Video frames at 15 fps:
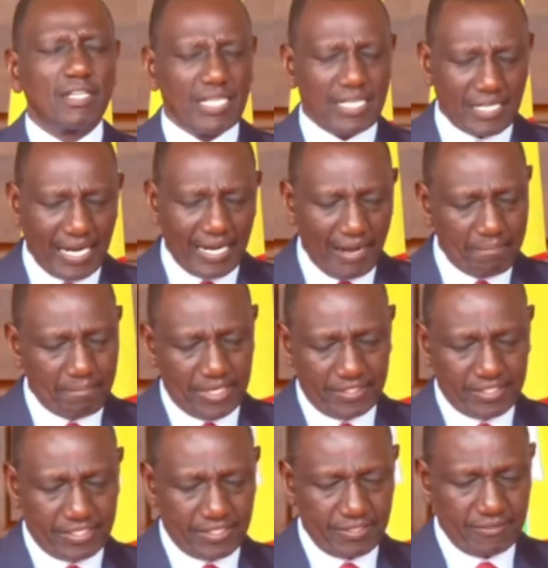in
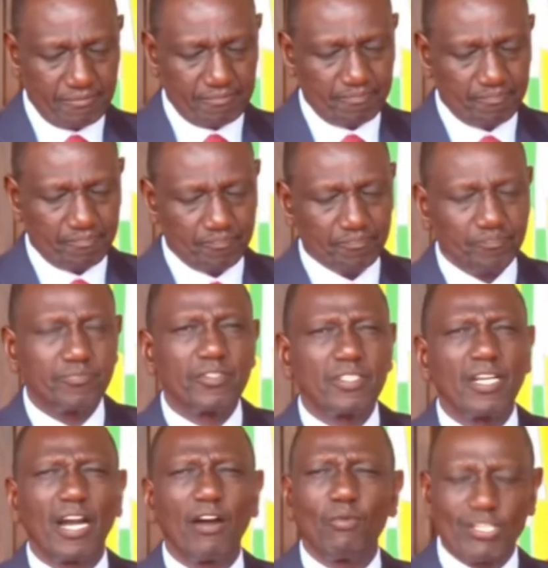harambees,
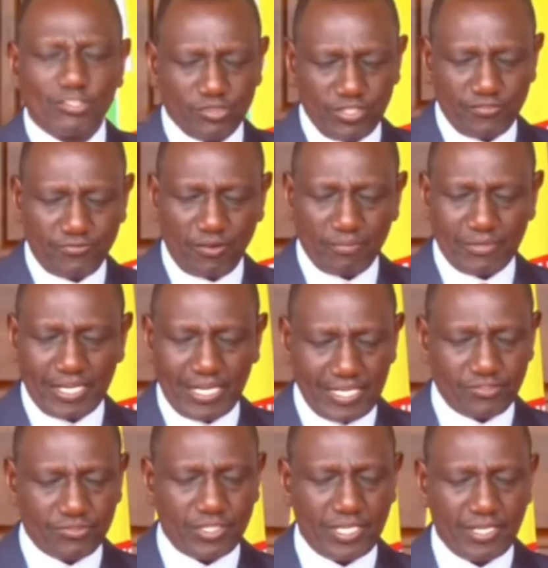I want to inform the
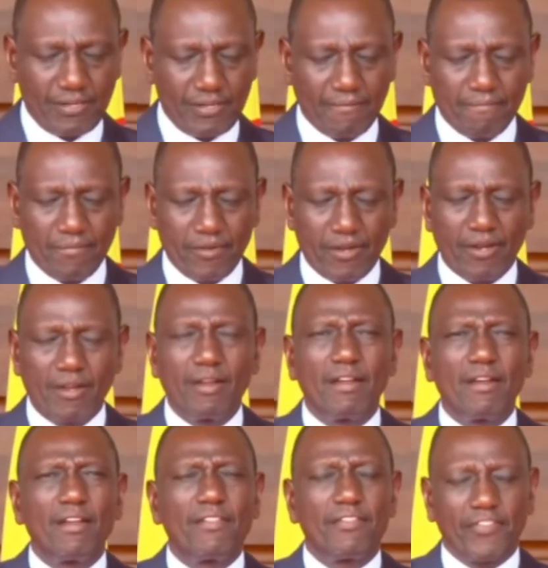country
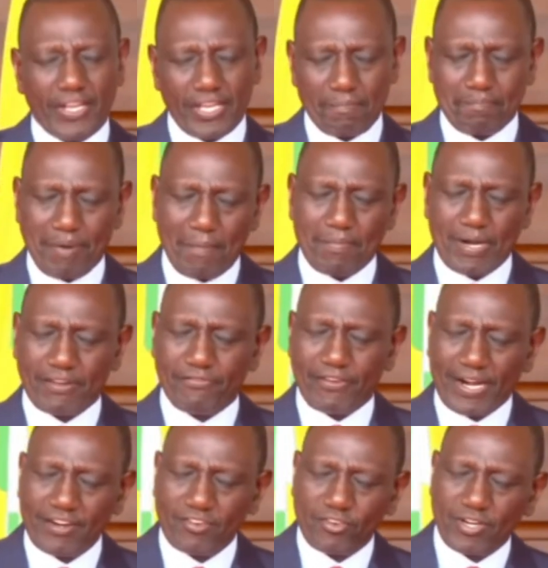that the Public
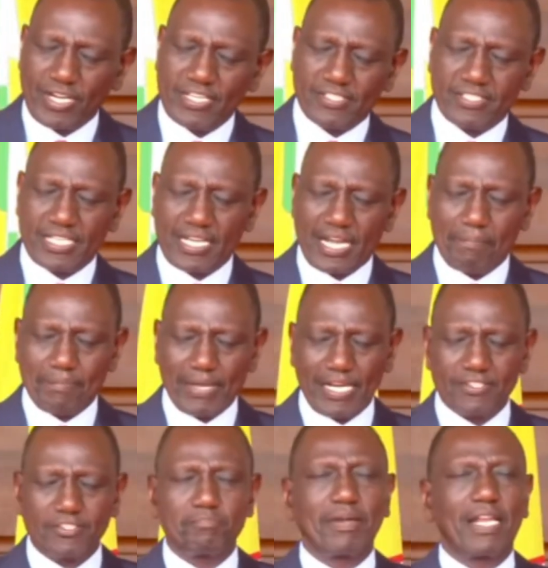Fundraising
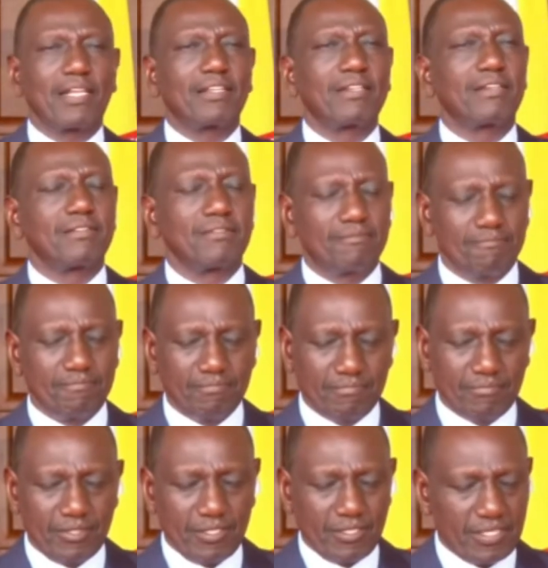Appeals Bill
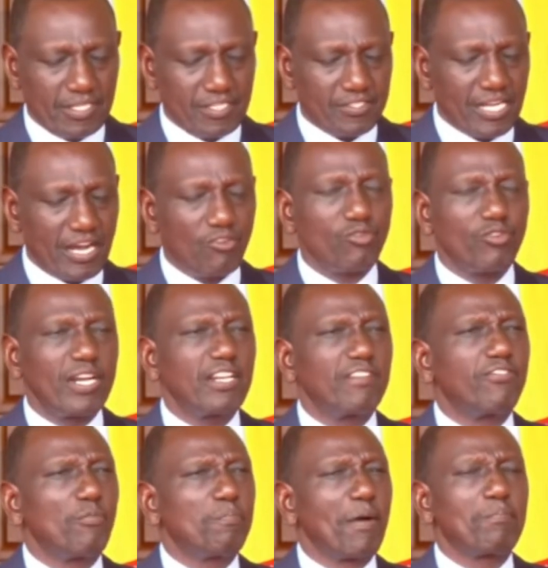is now ready
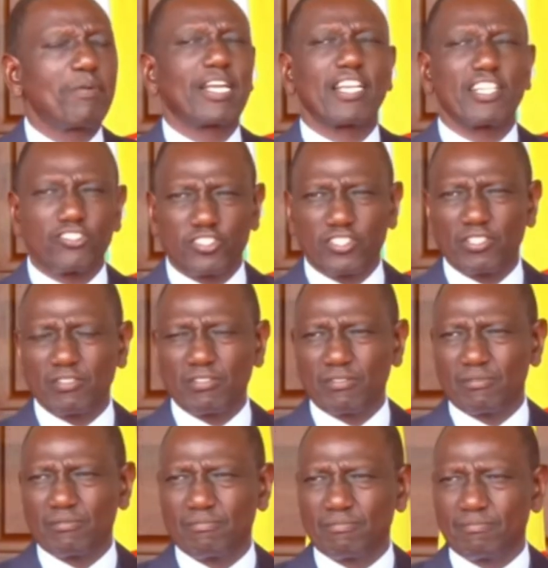for publication
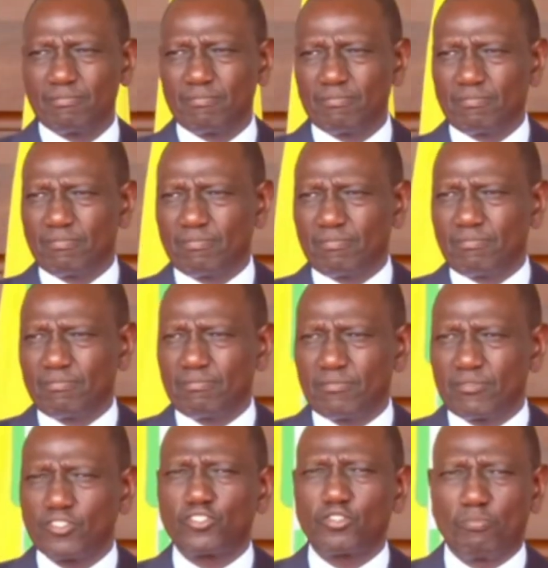
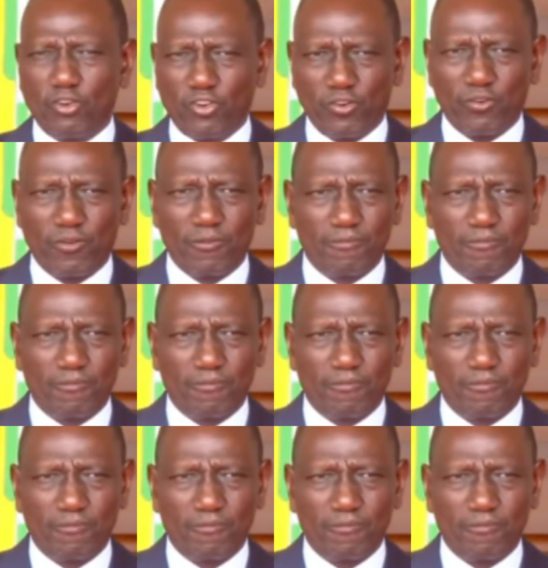tomorrow.